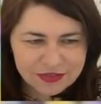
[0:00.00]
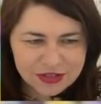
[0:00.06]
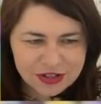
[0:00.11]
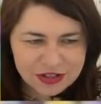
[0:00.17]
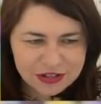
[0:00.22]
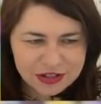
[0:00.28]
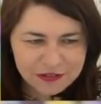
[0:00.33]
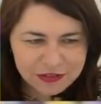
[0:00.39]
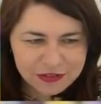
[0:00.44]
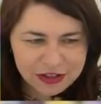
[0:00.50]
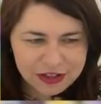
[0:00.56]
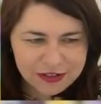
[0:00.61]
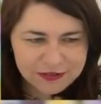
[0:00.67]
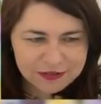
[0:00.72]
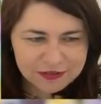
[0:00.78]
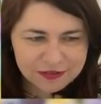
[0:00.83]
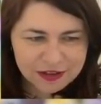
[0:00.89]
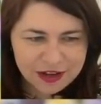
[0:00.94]
Do you love
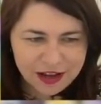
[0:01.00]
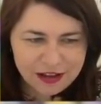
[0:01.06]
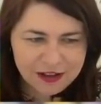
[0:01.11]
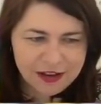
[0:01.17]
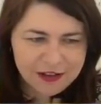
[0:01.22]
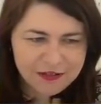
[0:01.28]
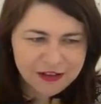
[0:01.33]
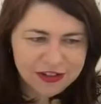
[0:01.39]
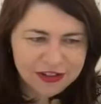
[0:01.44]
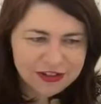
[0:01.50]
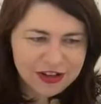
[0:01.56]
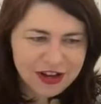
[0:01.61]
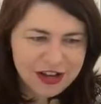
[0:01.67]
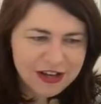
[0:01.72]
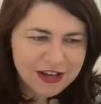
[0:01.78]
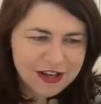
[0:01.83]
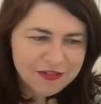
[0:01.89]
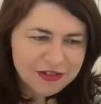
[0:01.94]
it? I, I love chop it. it.
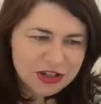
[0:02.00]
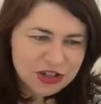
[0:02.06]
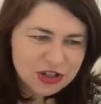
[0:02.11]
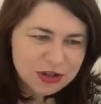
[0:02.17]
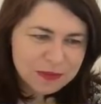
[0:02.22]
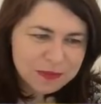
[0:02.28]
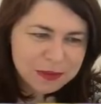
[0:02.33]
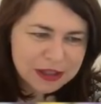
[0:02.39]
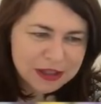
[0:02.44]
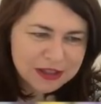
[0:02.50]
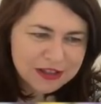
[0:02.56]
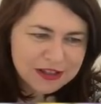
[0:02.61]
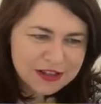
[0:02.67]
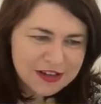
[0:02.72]
I love it, chop it.